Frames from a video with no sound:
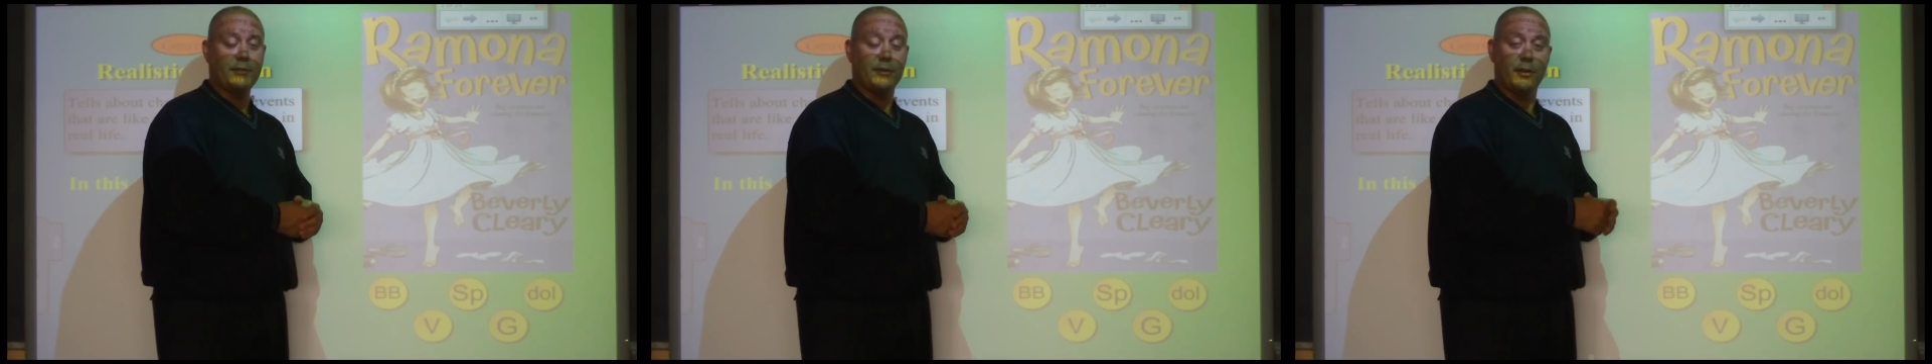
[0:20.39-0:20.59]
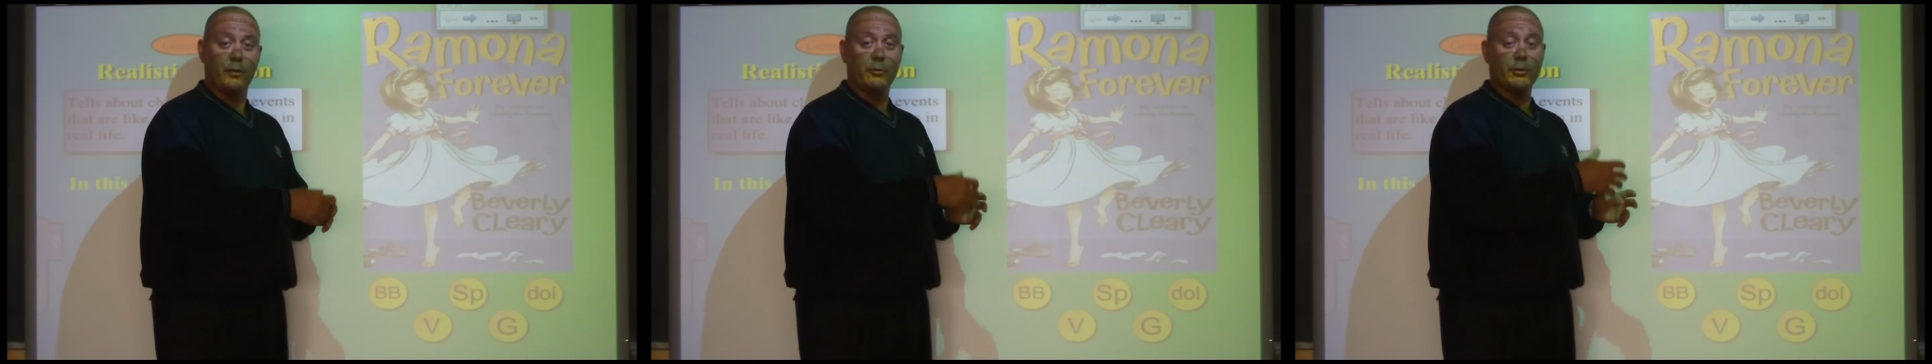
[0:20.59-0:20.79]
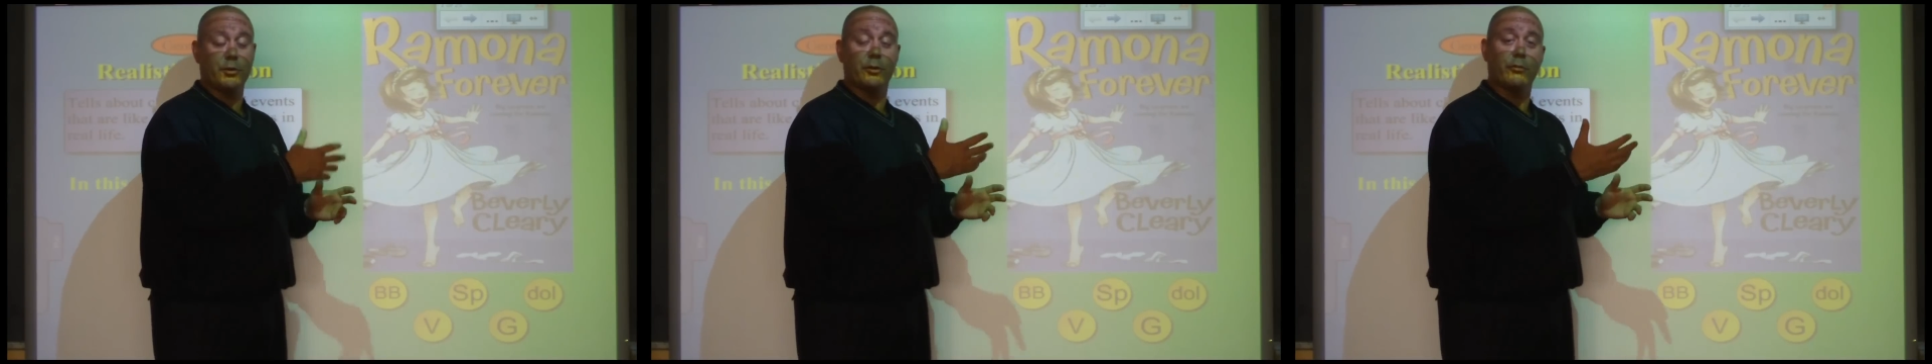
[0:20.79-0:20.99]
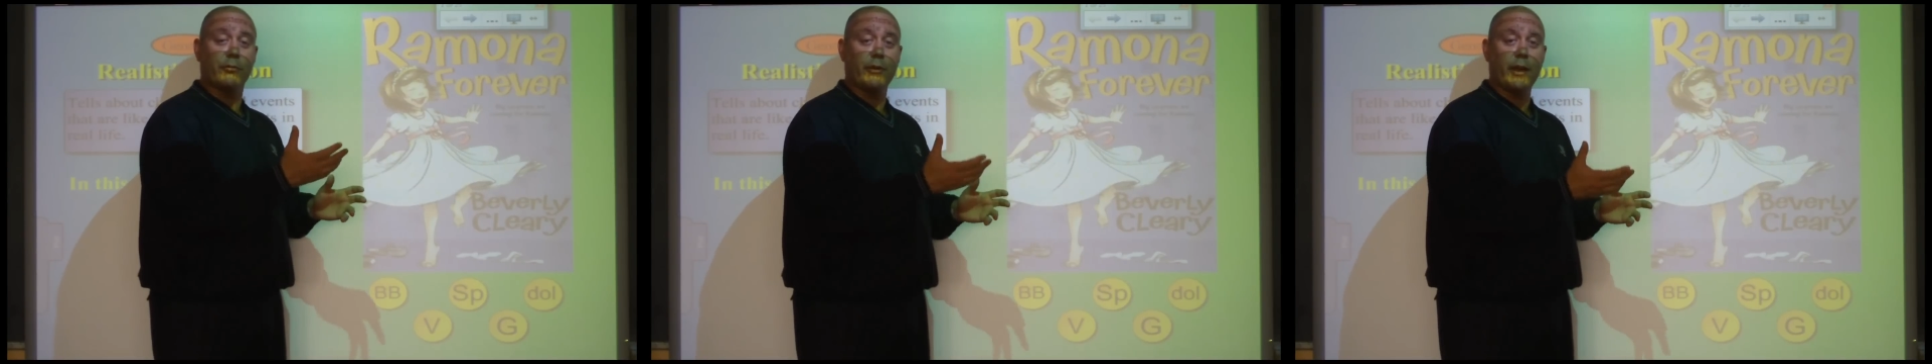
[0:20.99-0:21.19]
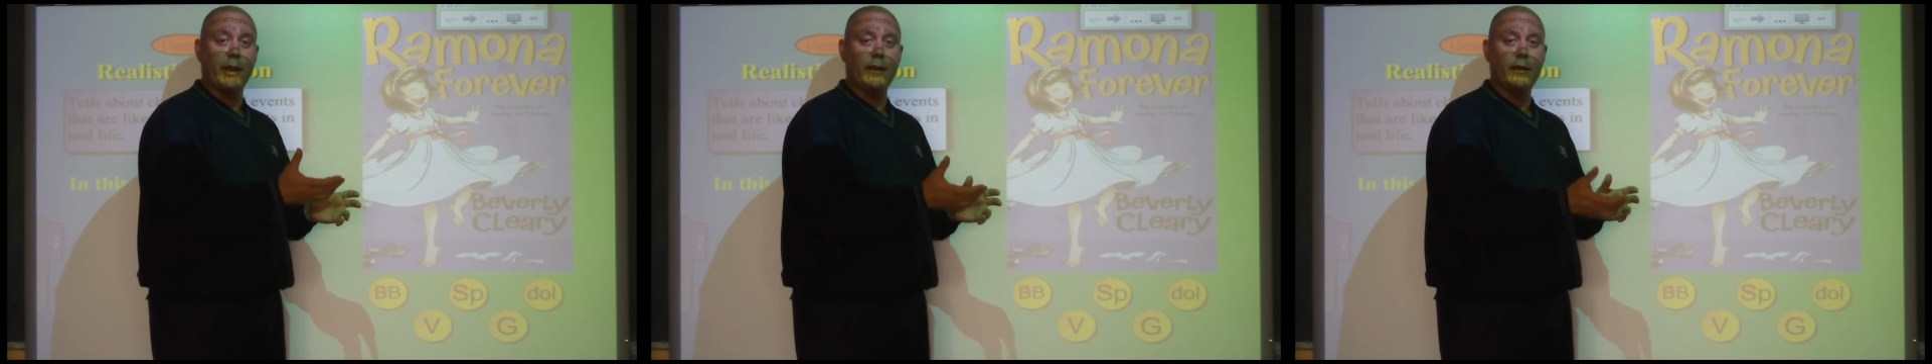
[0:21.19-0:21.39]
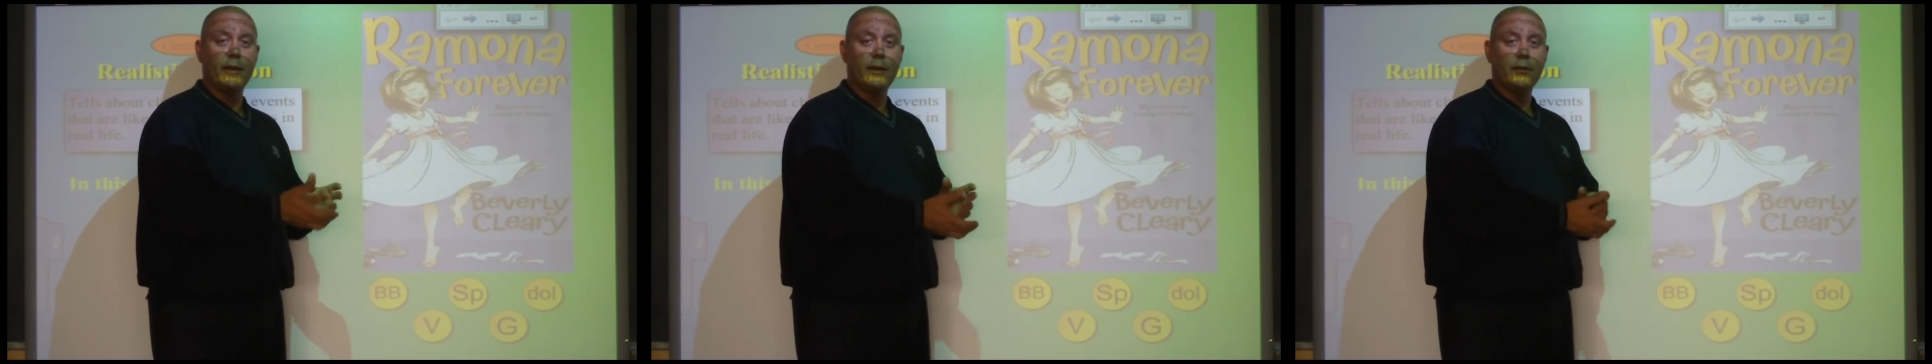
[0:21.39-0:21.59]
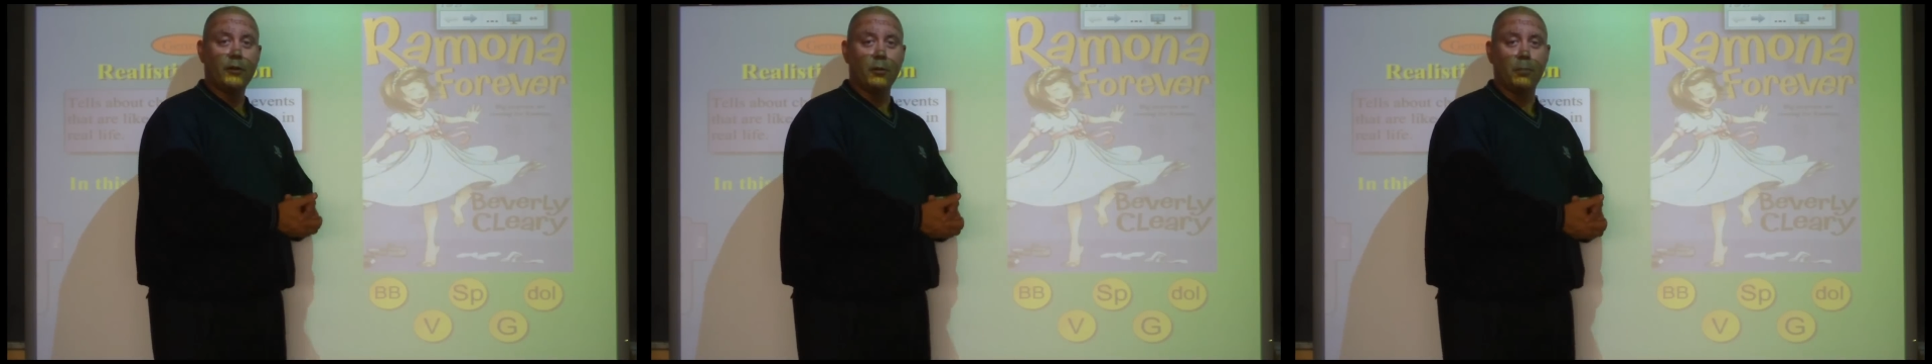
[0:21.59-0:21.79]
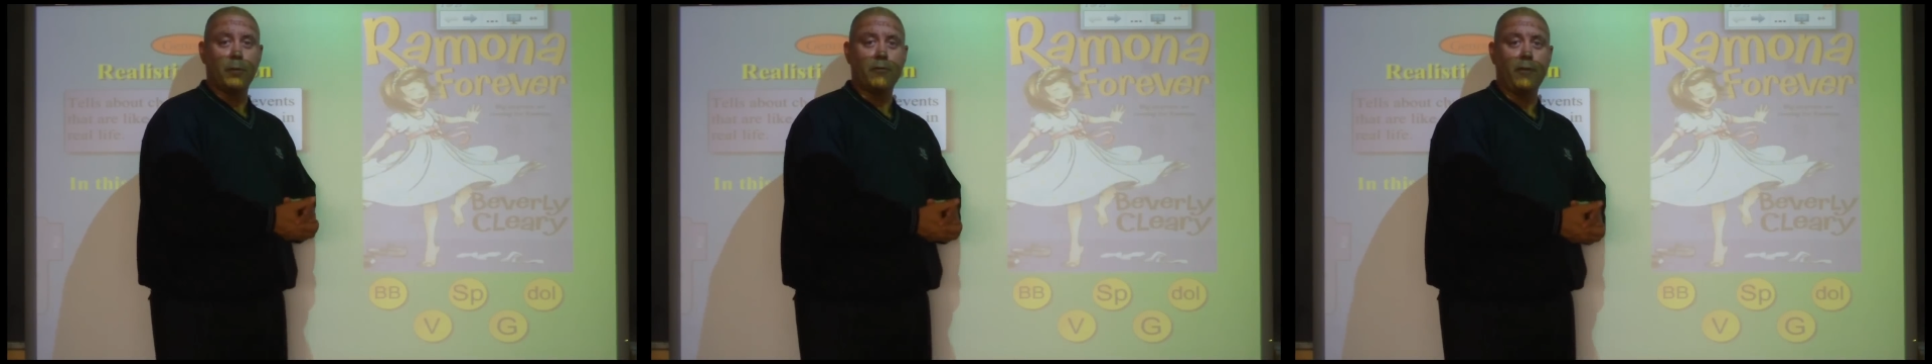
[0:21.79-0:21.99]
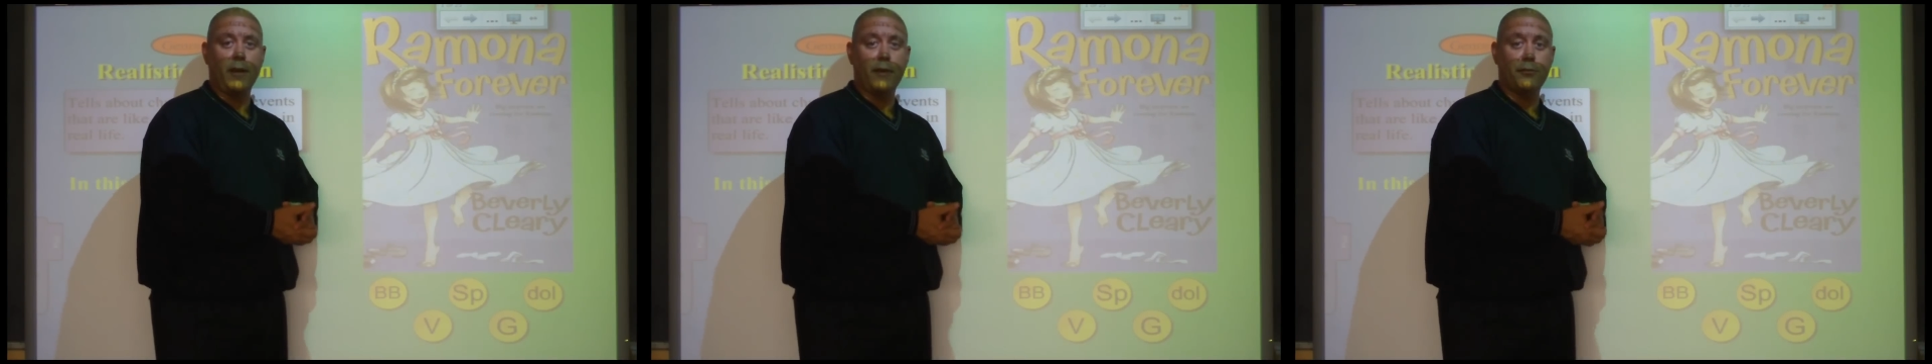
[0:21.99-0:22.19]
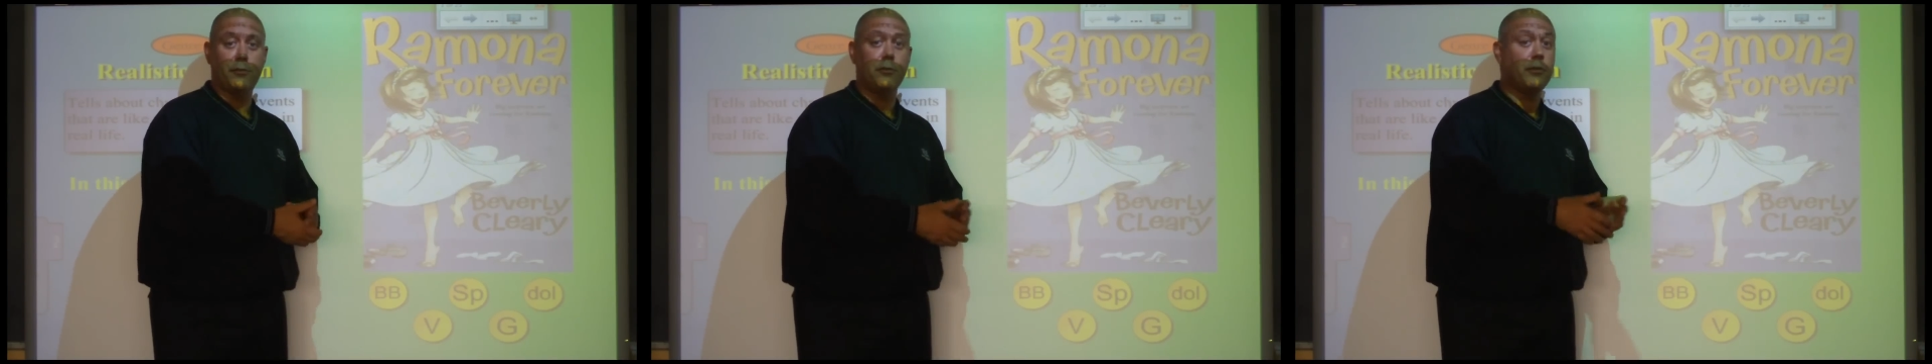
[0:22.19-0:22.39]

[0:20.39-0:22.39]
As you know, when you create notebook files,